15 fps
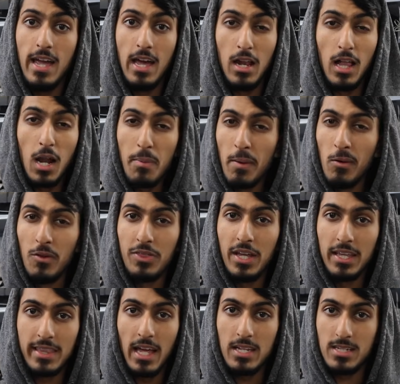And a lot of people
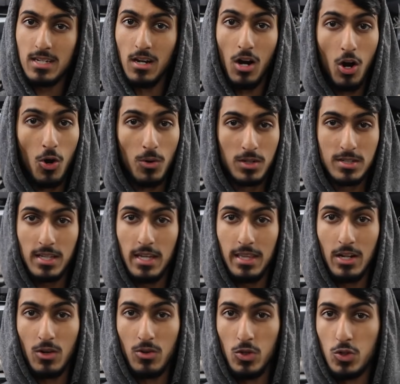think that's a hoax, that
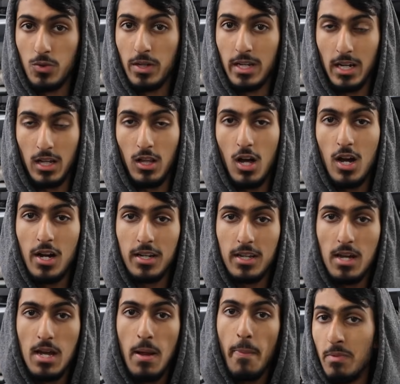they don't usually get
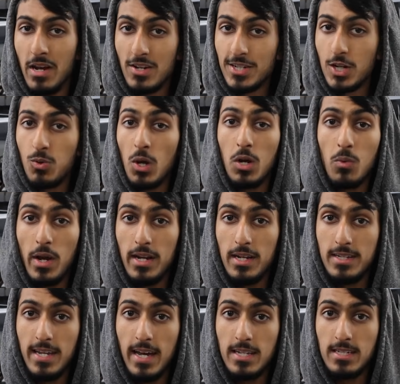clogged. But here's a quick way to
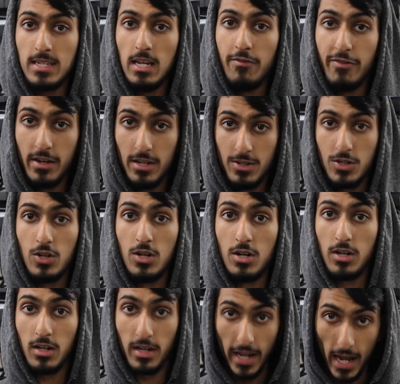test if it is
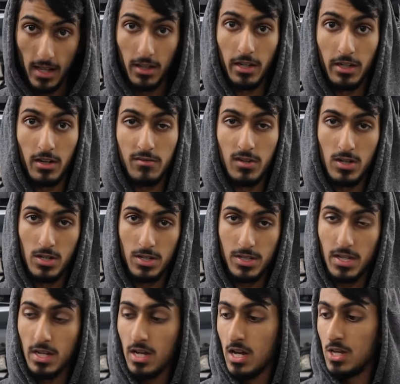your catalytic
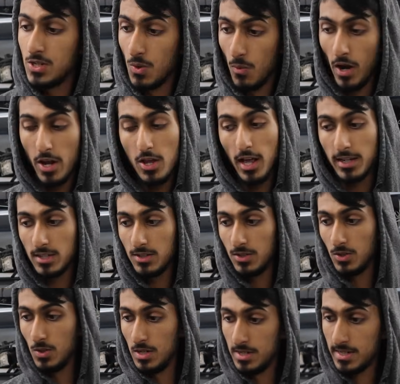converters. So what I like to
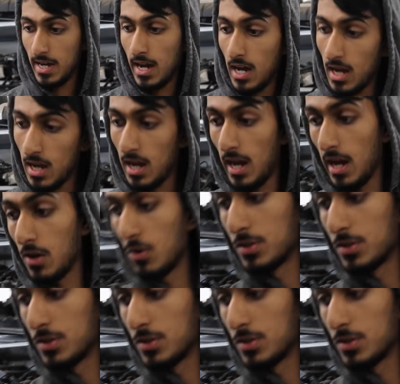do is I